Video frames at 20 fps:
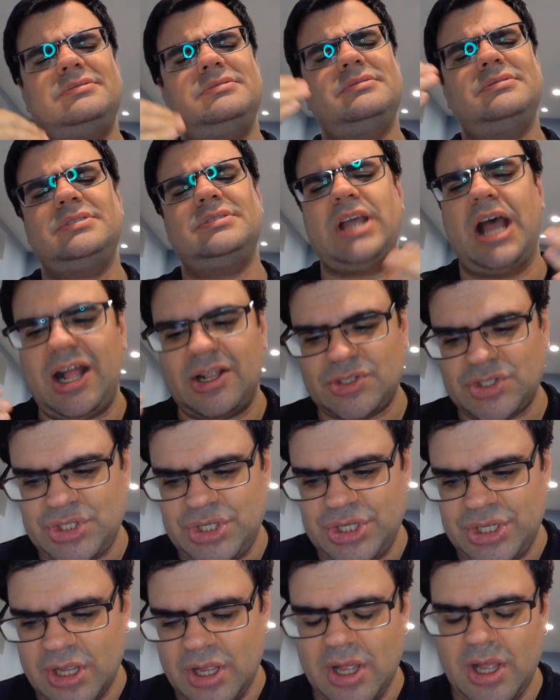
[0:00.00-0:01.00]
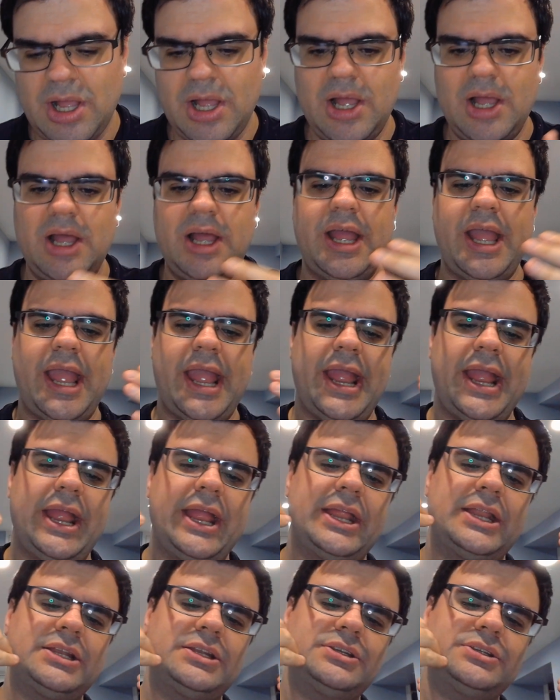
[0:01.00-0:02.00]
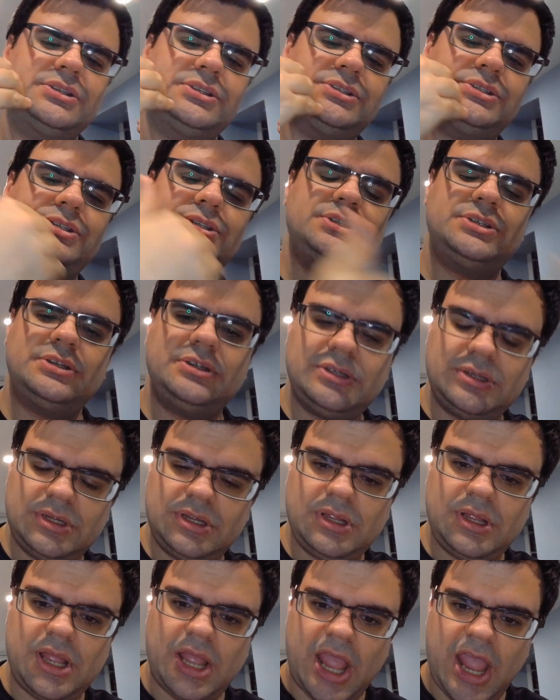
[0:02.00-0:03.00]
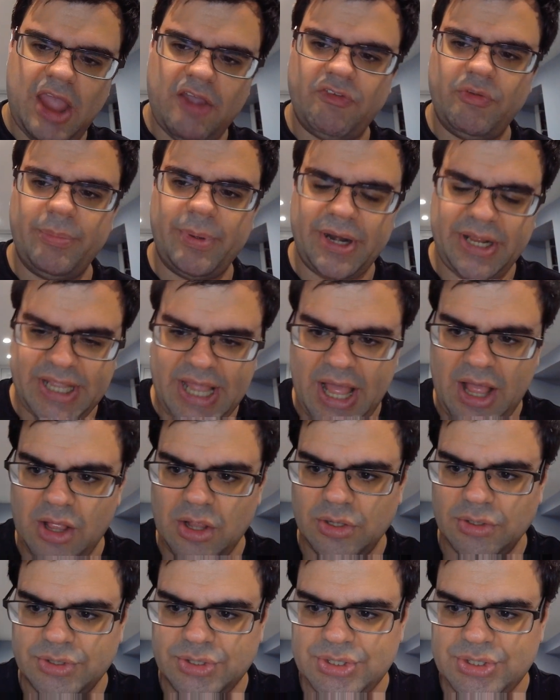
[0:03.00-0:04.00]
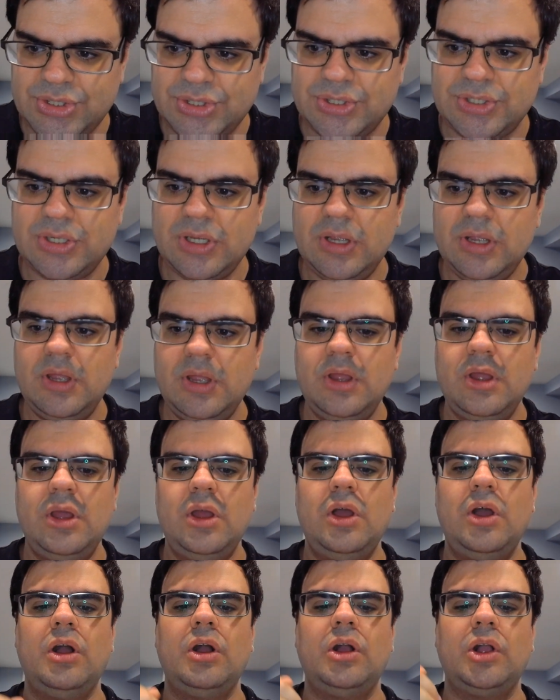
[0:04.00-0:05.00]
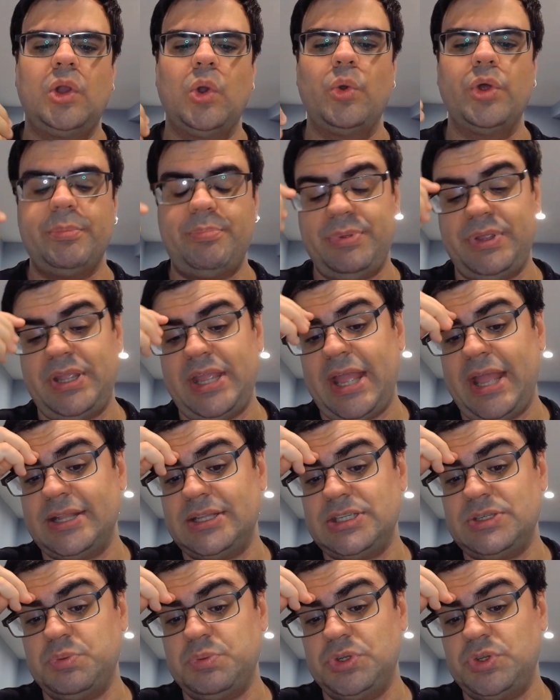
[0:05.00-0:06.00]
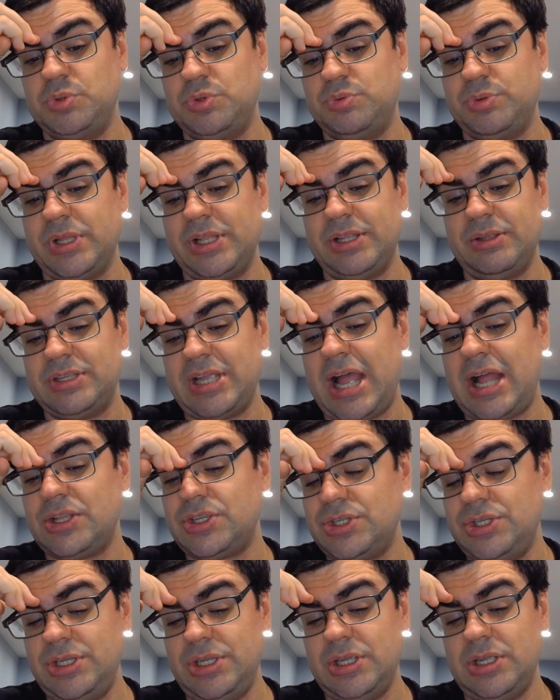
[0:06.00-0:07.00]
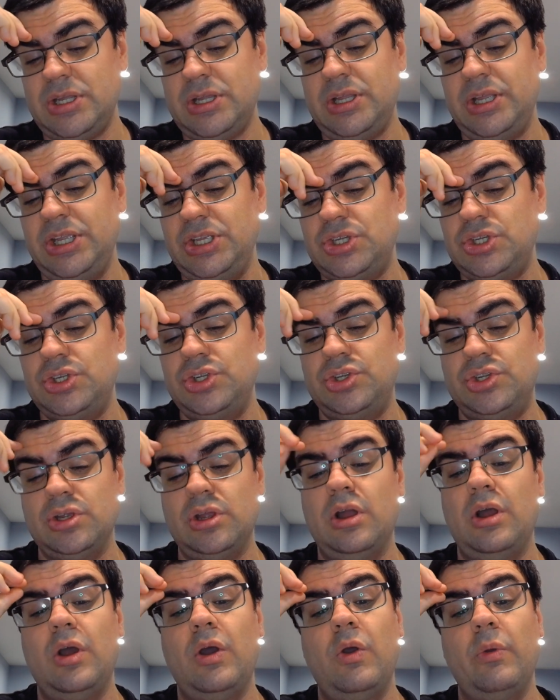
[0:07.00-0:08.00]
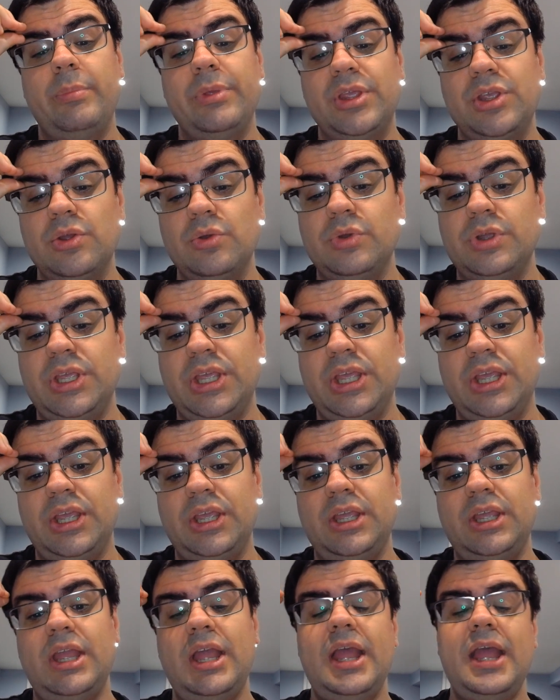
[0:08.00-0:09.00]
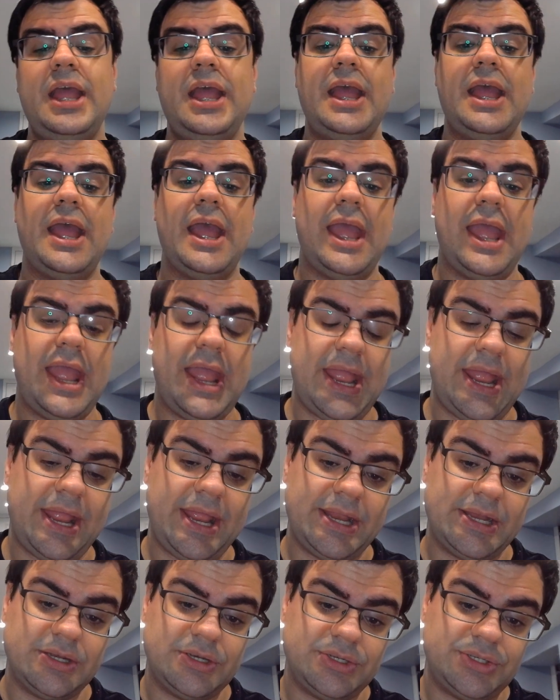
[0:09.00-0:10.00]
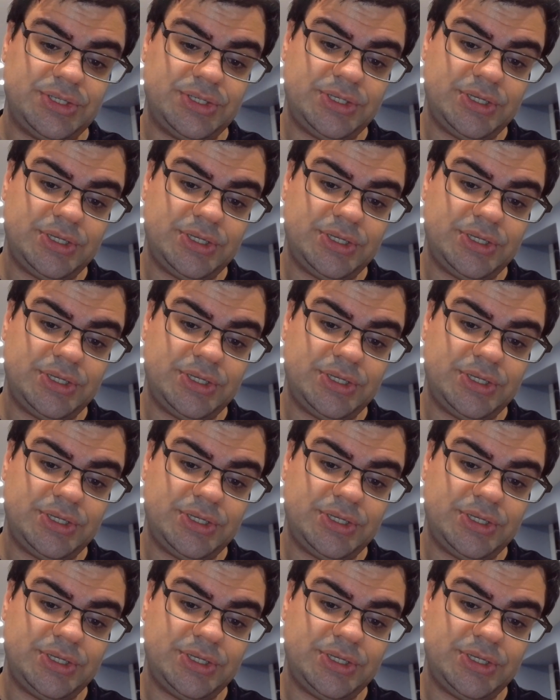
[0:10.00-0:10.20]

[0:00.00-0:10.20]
Tatsuya and everybody else going up against, which was really Tatsuya, Ichijo, Miyuki, and